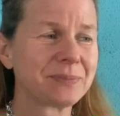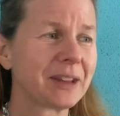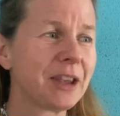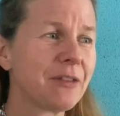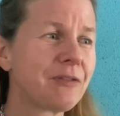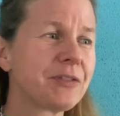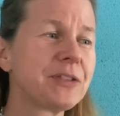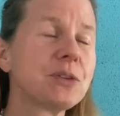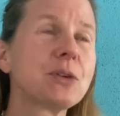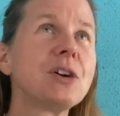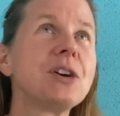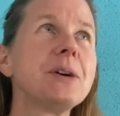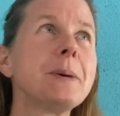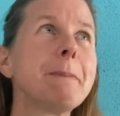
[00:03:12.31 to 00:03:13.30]
If
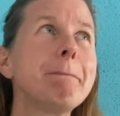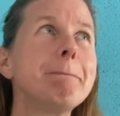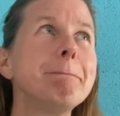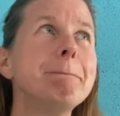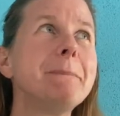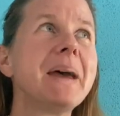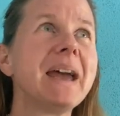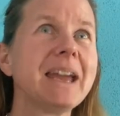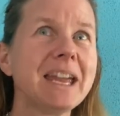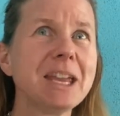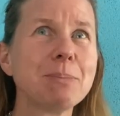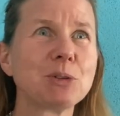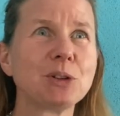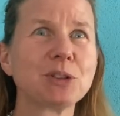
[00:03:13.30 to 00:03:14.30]
you're
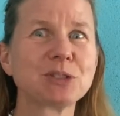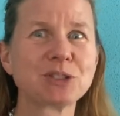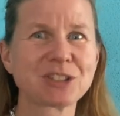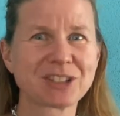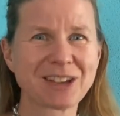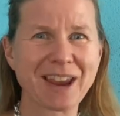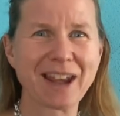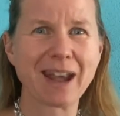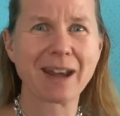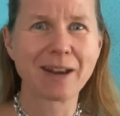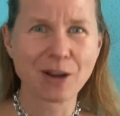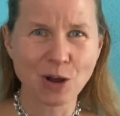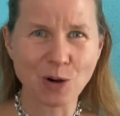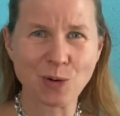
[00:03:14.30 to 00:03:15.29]
able to say
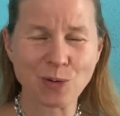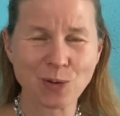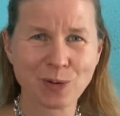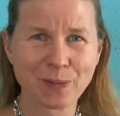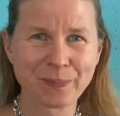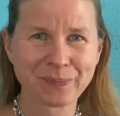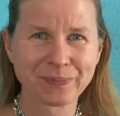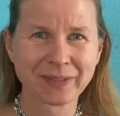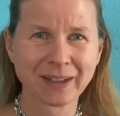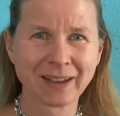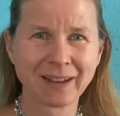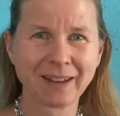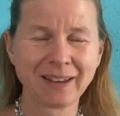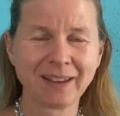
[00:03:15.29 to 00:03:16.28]
no,
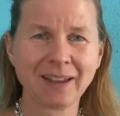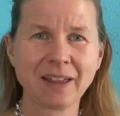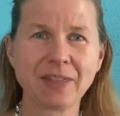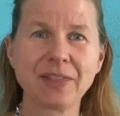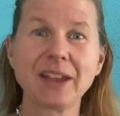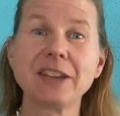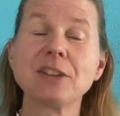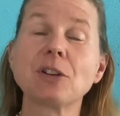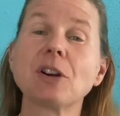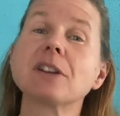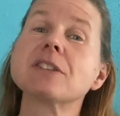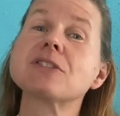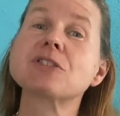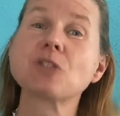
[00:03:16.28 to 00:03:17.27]
then
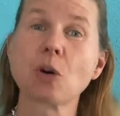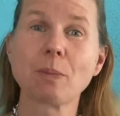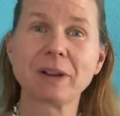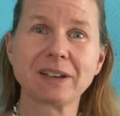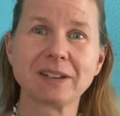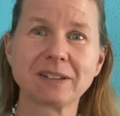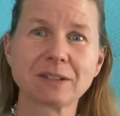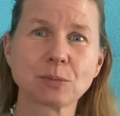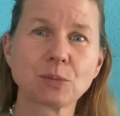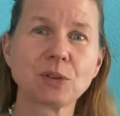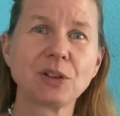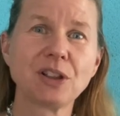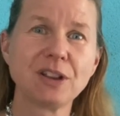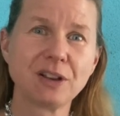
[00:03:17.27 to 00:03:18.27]
your dominant
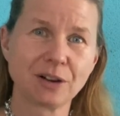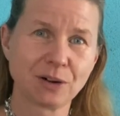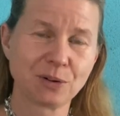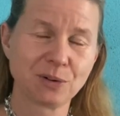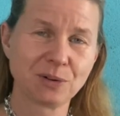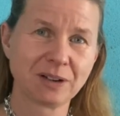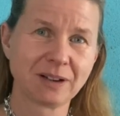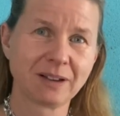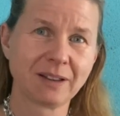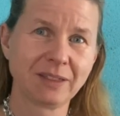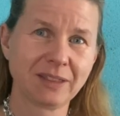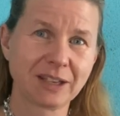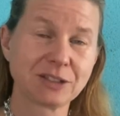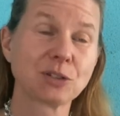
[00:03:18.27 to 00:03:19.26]
will know
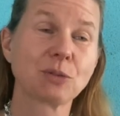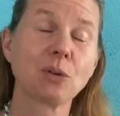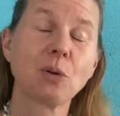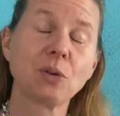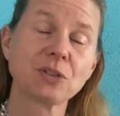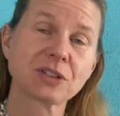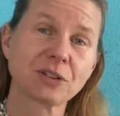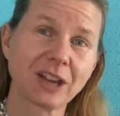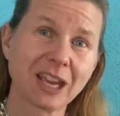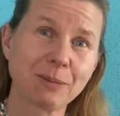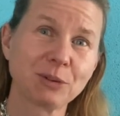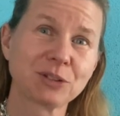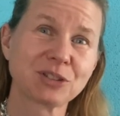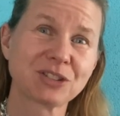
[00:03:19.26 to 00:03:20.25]
that you're also
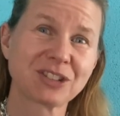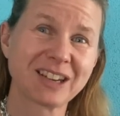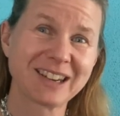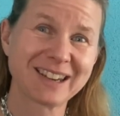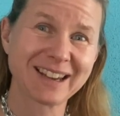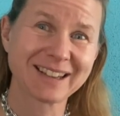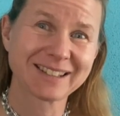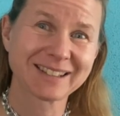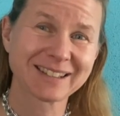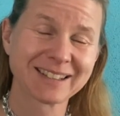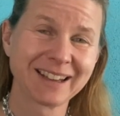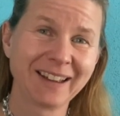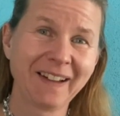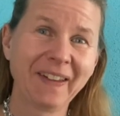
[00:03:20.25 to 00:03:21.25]
able to say yes
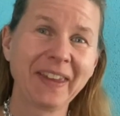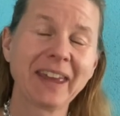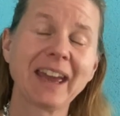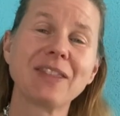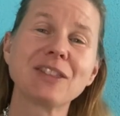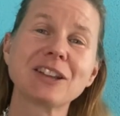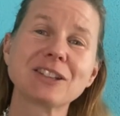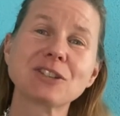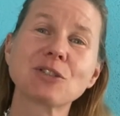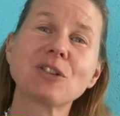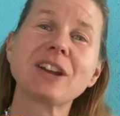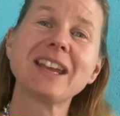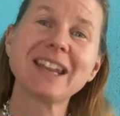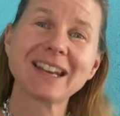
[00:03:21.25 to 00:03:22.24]
and that
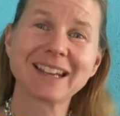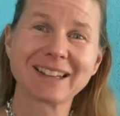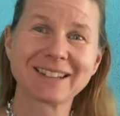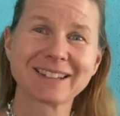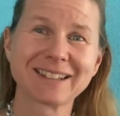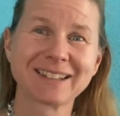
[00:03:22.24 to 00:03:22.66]
you're in it.